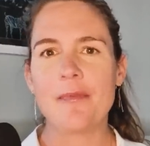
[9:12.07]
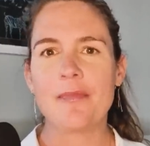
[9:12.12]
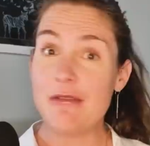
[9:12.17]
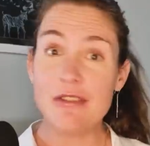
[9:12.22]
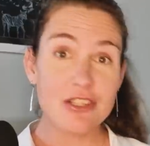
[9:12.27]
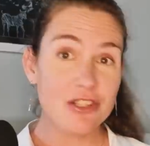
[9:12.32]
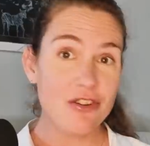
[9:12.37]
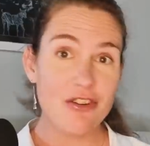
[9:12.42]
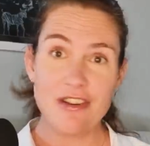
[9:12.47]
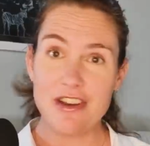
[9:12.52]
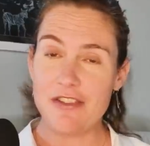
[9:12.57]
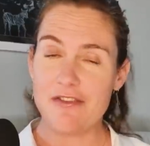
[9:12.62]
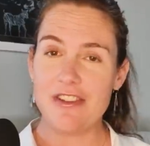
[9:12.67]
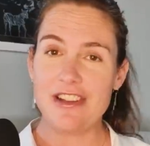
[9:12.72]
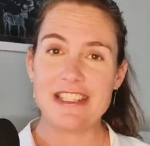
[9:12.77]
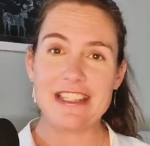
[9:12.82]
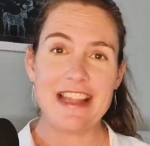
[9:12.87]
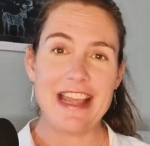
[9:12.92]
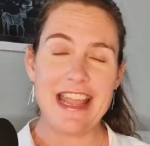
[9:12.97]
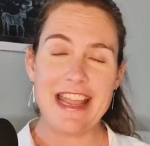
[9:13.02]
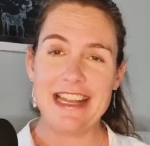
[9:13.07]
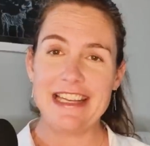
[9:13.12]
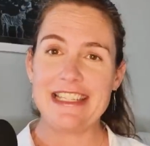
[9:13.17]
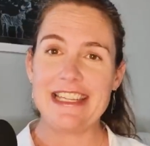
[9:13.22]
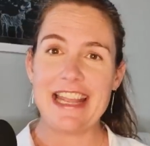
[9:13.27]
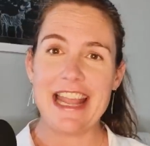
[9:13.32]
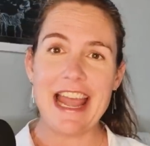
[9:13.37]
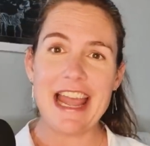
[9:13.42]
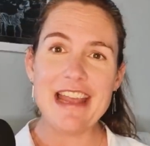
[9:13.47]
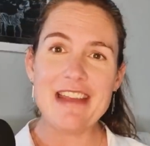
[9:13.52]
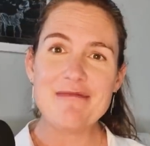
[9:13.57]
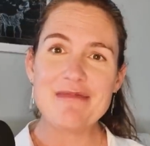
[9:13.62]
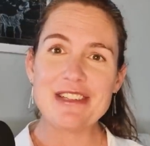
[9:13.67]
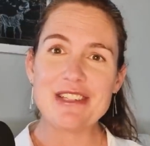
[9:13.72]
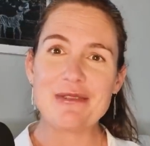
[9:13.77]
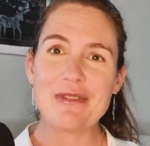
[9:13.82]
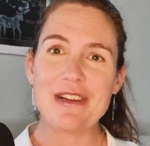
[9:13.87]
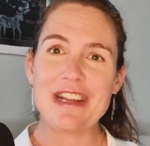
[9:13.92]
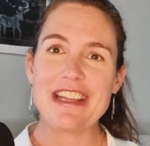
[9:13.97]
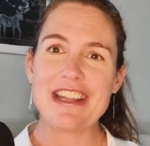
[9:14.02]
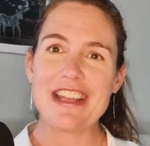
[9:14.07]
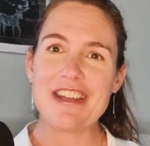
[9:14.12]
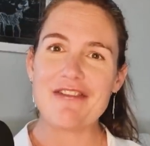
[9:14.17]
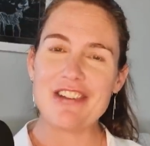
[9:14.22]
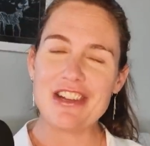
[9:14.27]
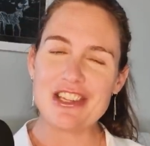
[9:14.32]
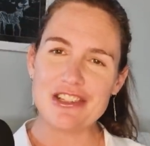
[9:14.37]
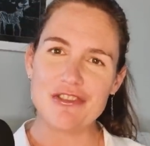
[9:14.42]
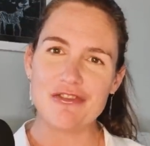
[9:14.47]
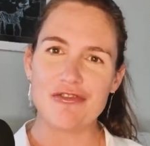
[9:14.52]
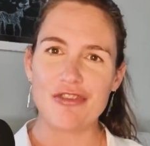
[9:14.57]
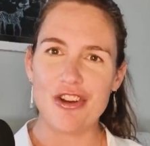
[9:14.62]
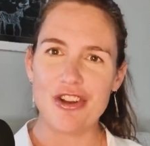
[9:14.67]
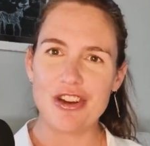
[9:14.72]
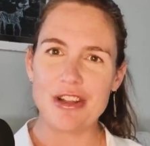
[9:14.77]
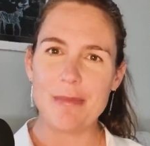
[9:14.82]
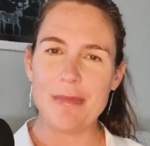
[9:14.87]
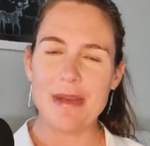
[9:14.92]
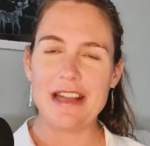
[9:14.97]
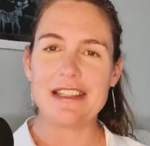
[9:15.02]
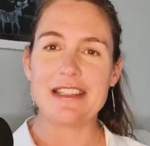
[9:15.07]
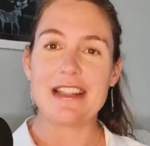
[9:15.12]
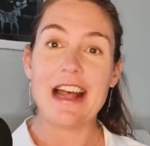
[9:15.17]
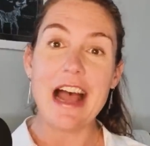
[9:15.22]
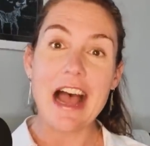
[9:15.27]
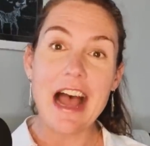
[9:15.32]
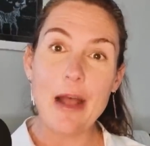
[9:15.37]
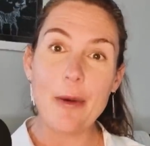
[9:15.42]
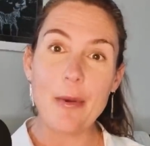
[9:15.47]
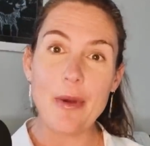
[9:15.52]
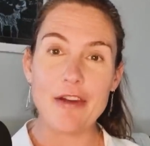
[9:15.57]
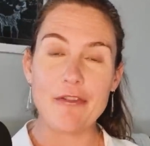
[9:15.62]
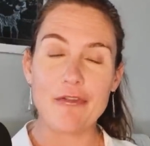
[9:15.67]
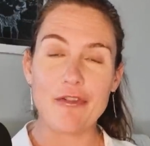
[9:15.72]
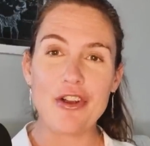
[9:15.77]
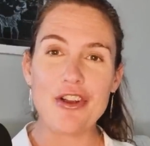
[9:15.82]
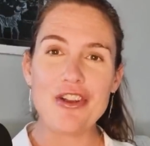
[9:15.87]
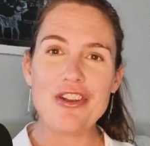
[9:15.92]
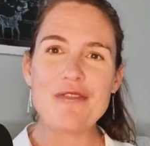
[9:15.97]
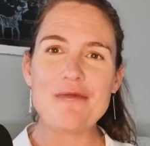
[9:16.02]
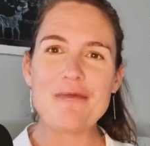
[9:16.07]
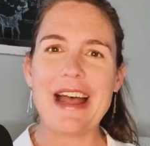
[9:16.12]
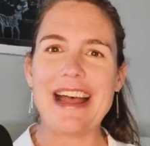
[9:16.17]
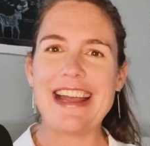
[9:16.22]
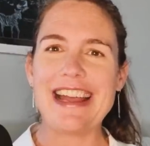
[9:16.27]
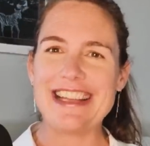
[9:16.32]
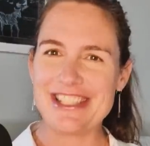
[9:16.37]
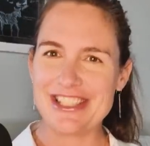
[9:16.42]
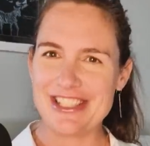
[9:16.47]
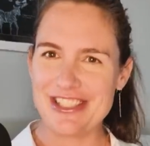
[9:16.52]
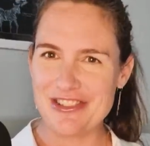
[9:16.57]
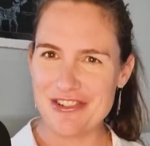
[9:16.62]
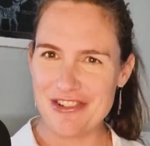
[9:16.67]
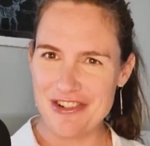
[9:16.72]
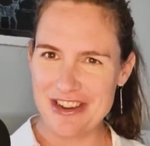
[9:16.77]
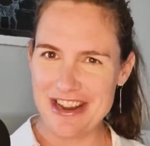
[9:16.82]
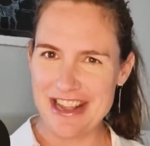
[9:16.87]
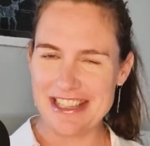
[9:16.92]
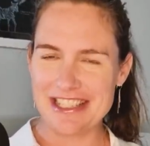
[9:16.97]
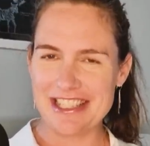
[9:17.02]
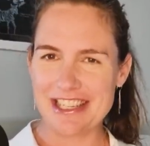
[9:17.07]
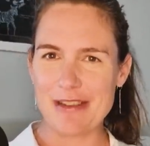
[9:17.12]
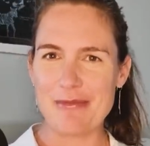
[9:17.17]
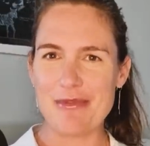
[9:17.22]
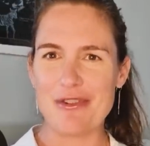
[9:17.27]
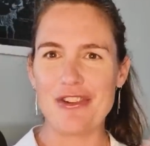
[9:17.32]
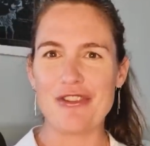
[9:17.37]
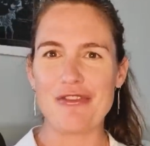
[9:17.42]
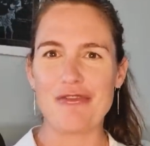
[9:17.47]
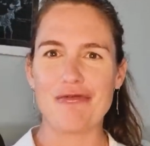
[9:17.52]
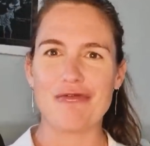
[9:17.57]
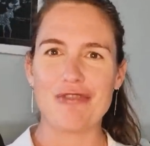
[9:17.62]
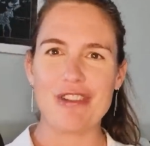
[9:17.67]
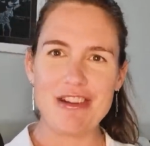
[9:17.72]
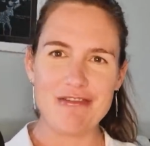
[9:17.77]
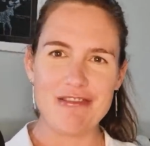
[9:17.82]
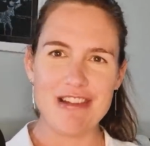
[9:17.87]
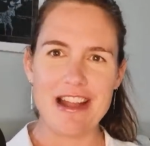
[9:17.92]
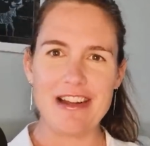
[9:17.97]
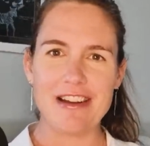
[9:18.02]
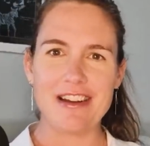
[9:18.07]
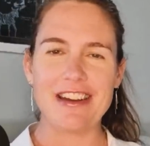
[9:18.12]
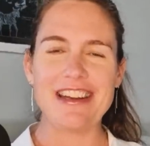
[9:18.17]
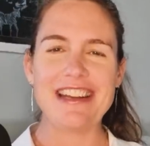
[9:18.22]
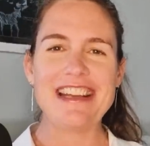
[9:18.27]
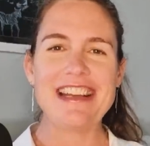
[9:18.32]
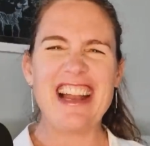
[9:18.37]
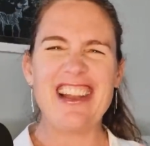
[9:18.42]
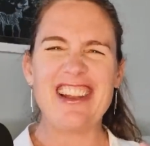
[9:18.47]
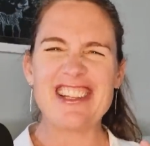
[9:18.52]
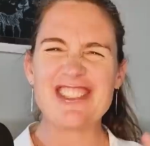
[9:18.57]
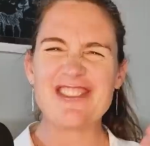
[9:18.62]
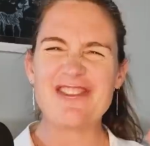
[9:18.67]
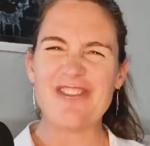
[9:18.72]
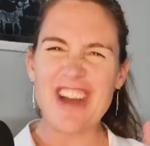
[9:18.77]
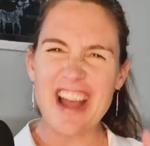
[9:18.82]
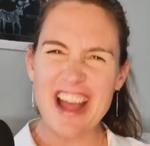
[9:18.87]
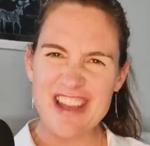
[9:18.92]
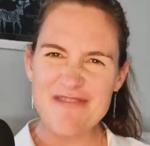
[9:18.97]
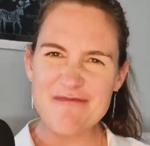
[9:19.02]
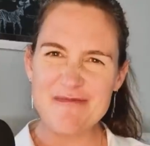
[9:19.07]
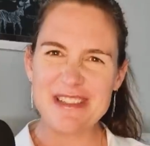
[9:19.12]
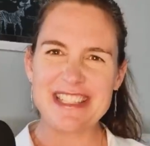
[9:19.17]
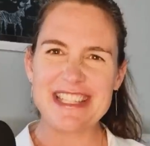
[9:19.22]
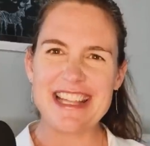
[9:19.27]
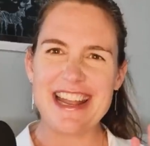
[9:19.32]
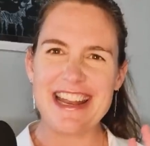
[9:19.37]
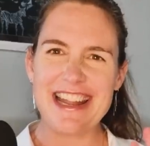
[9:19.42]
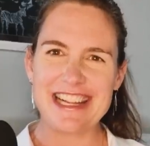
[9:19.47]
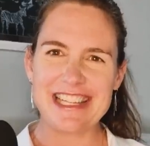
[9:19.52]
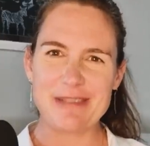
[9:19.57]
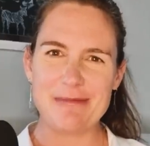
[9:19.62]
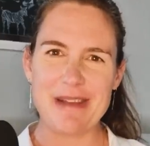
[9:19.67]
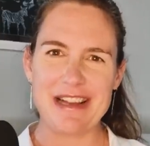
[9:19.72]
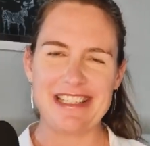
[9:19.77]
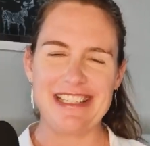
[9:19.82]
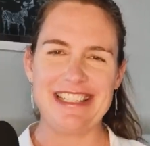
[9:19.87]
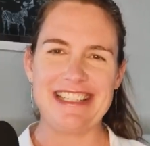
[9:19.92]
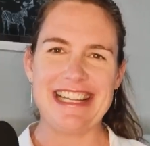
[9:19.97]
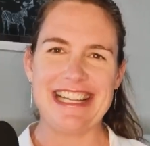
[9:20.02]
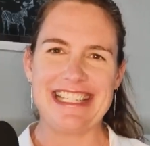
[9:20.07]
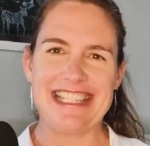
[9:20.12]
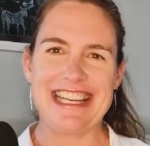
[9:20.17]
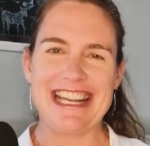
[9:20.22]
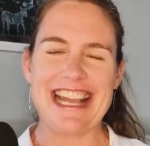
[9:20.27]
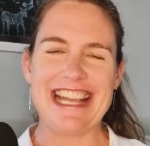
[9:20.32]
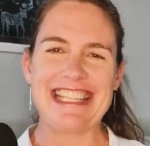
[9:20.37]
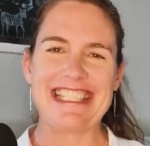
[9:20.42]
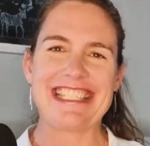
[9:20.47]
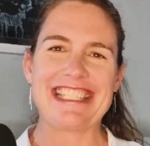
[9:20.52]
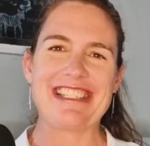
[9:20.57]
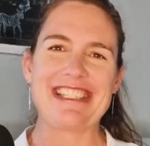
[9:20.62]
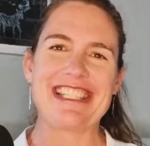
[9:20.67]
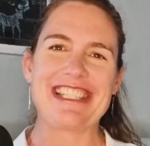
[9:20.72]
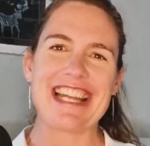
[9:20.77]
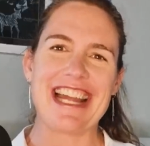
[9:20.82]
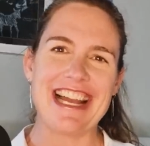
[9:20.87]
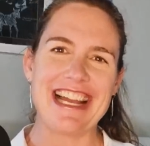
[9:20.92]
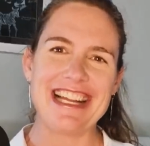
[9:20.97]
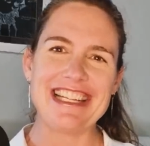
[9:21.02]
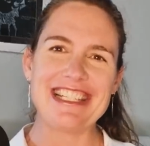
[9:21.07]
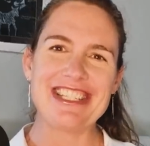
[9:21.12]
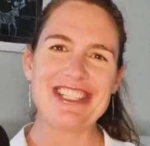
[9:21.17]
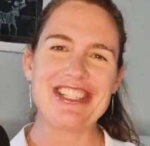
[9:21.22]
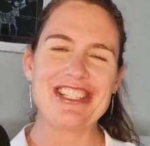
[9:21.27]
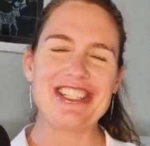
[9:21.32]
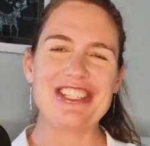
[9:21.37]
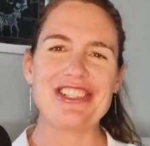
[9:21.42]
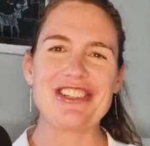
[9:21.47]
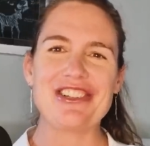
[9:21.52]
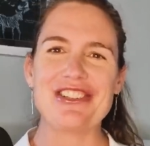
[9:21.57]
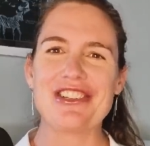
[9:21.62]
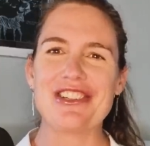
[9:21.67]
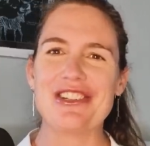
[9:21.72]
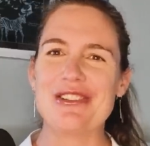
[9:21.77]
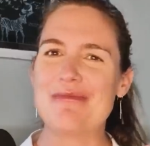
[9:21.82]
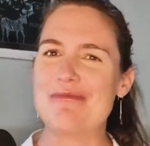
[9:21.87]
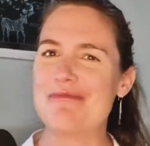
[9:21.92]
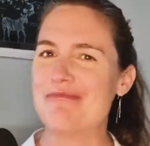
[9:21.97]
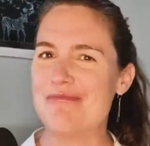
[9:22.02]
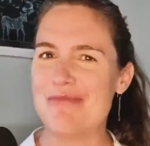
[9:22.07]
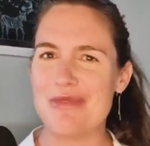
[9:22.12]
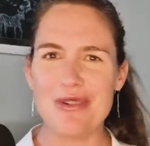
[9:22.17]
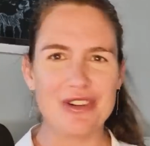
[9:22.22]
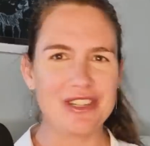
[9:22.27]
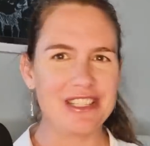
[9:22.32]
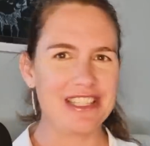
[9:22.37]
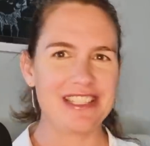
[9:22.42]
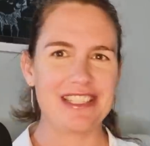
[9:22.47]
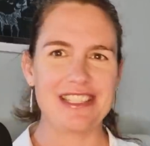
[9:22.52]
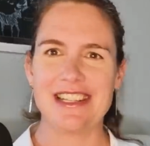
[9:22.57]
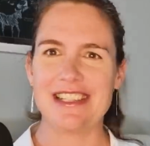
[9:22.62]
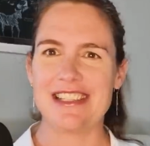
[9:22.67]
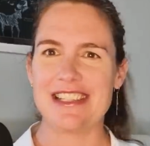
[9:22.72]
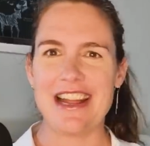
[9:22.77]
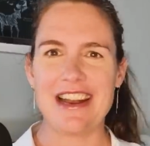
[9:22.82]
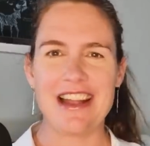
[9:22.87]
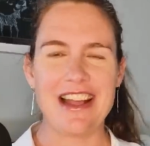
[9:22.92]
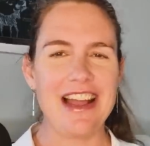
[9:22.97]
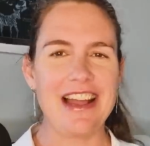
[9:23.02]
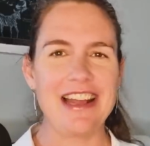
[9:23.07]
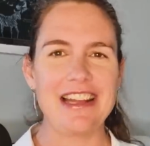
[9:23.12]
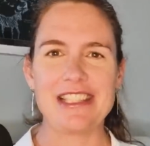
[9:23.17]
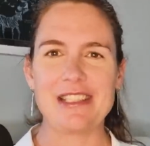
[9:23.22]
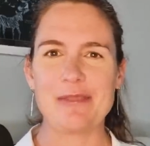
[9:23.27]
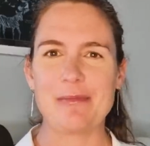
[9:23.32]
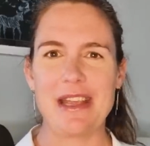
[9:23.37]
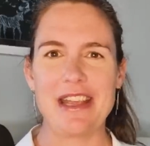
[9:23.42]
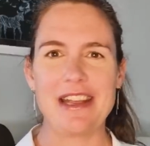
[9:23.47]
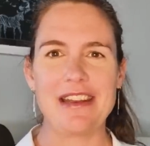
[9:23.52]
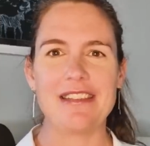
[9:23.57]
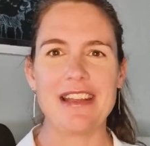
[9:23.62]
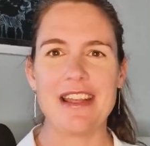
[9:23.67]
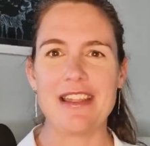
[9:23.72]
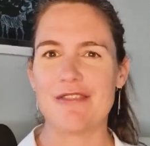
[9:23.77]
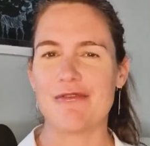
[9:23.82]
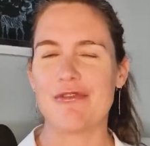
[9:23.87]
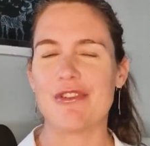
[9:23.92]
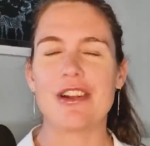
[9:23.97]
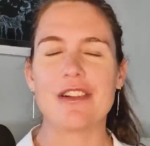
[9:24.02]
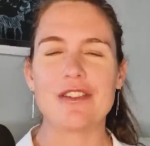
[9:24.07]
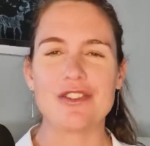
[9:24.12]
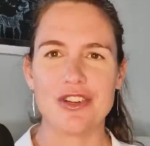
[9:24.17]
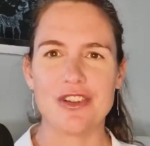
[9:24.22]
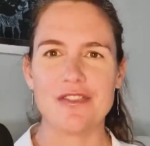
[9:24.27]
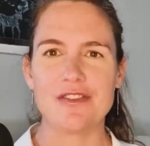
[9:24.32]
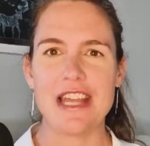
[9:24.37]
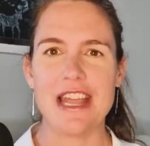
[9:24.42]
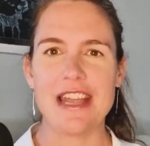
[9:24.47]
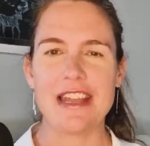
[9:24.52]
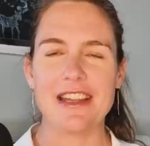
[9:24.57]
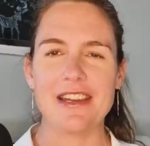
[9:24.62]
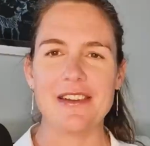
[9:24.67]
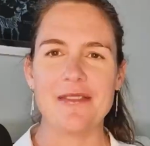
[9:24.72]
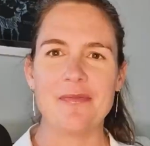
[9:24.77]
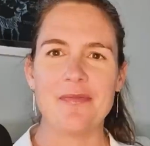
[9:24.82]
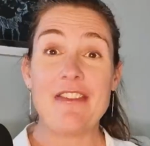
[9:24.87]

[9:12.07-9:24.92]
There was no difference in the ETA between the original route compared to the highway route, but as soon as the computer rerouted, I lost 5% expected destination charge due to more distance at a higher speed than the route I should have taken.